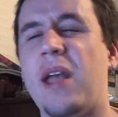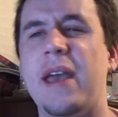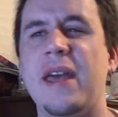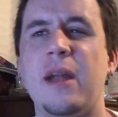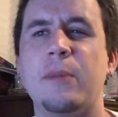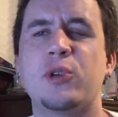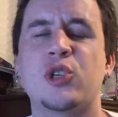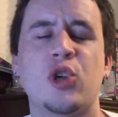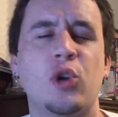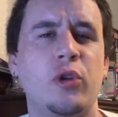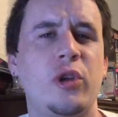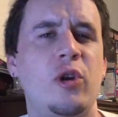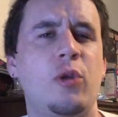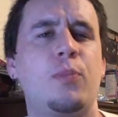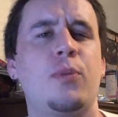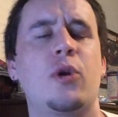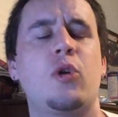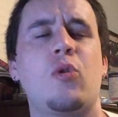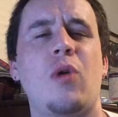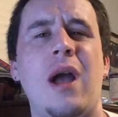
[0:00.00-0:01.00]
And I'm sure he'll
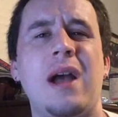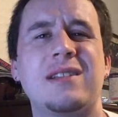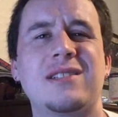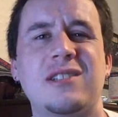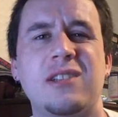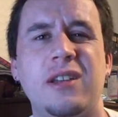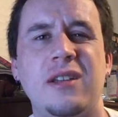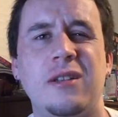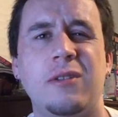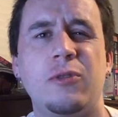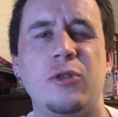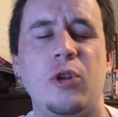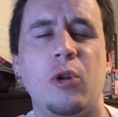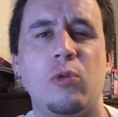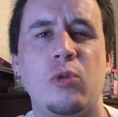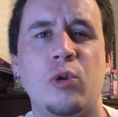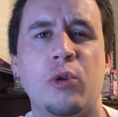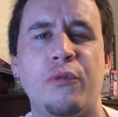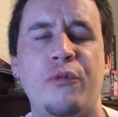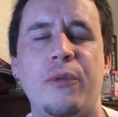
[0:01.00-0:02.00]
progress and
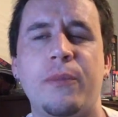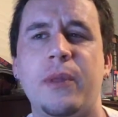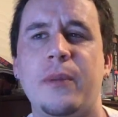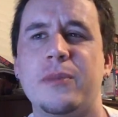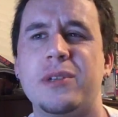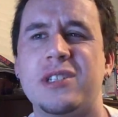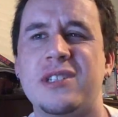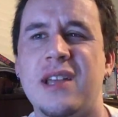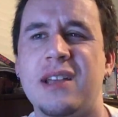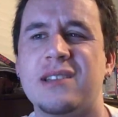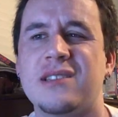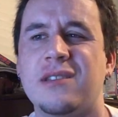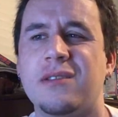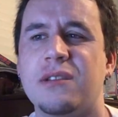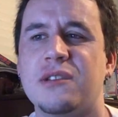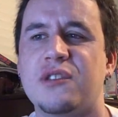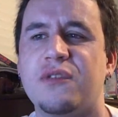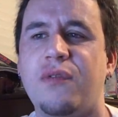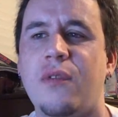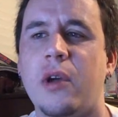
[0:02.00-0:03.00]
learn from the mistakes in
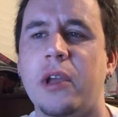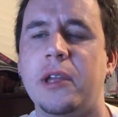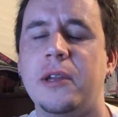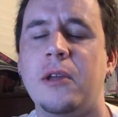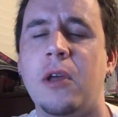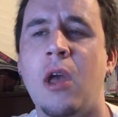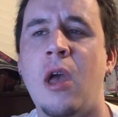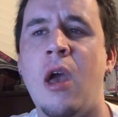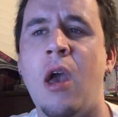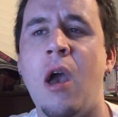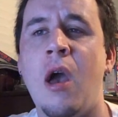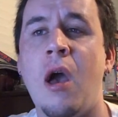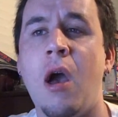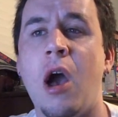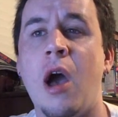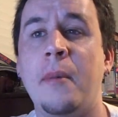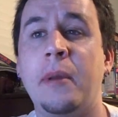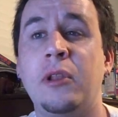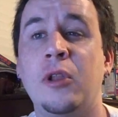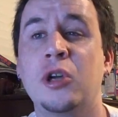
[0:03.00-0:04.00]
this fight.
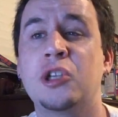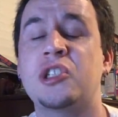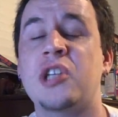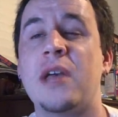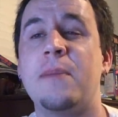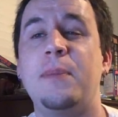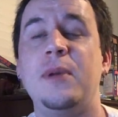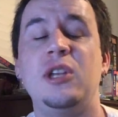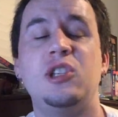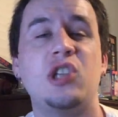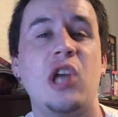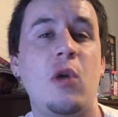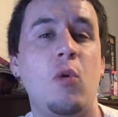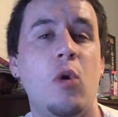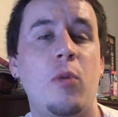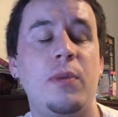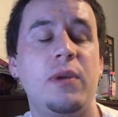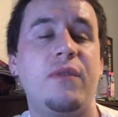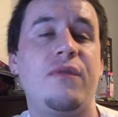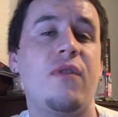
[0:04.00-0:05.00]
It looks like BJ
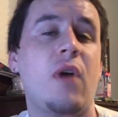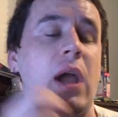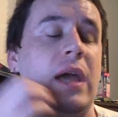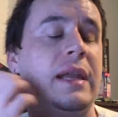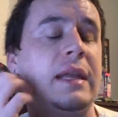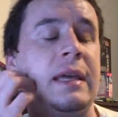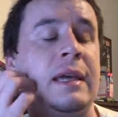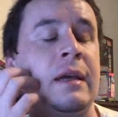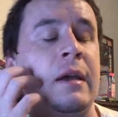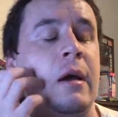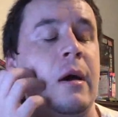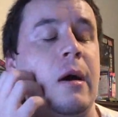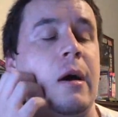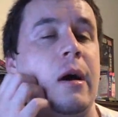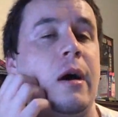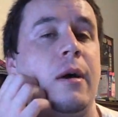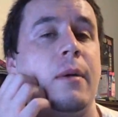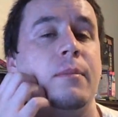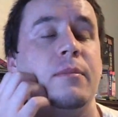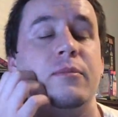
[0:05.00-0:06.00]
will be fighting
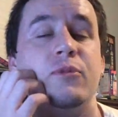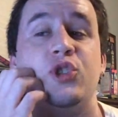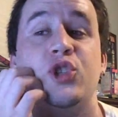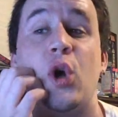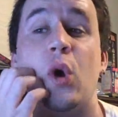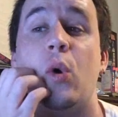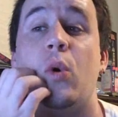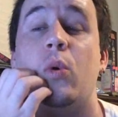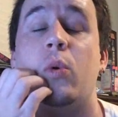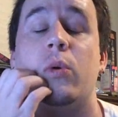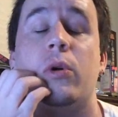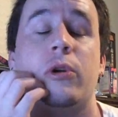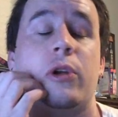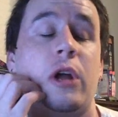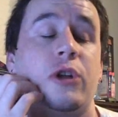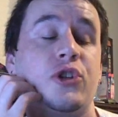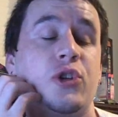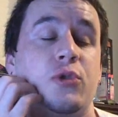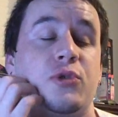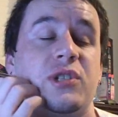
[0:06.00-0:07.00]
Joe
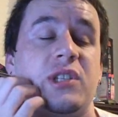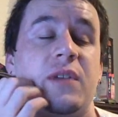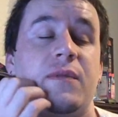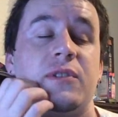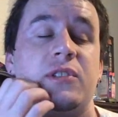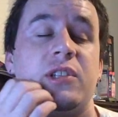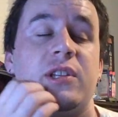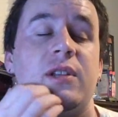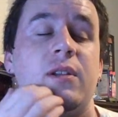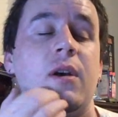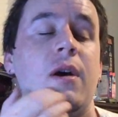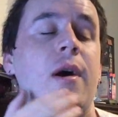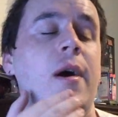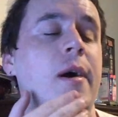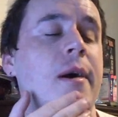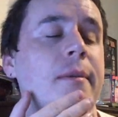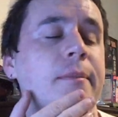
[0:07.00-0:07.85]
Stevenson.